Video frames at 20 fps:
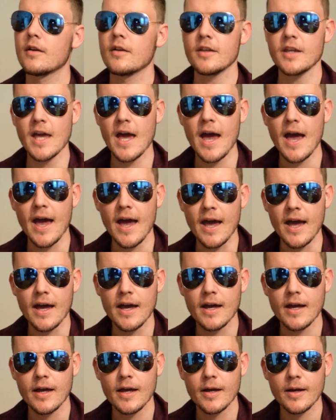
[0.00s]

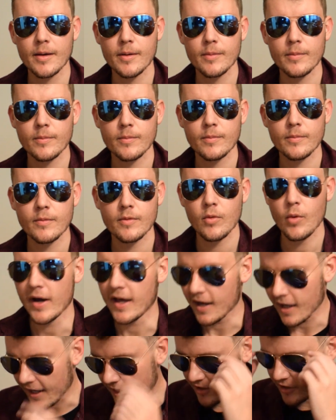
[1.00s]
Yeah. Wait,
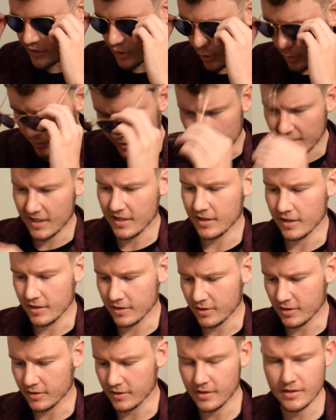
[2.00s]
I actually don't really need these
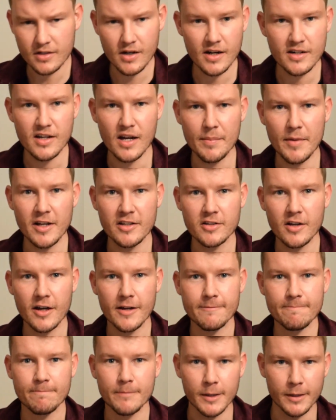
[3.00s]
because it's nighttime
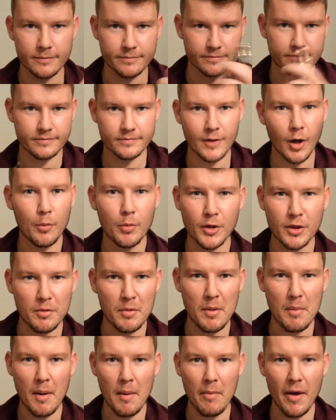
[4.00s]
outside, but I'll put them
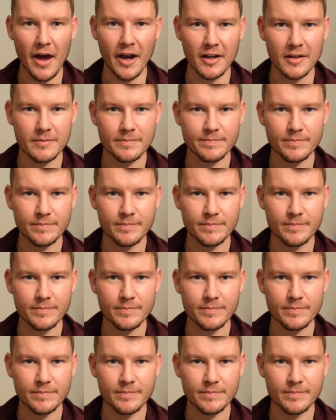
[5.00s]
in my bag.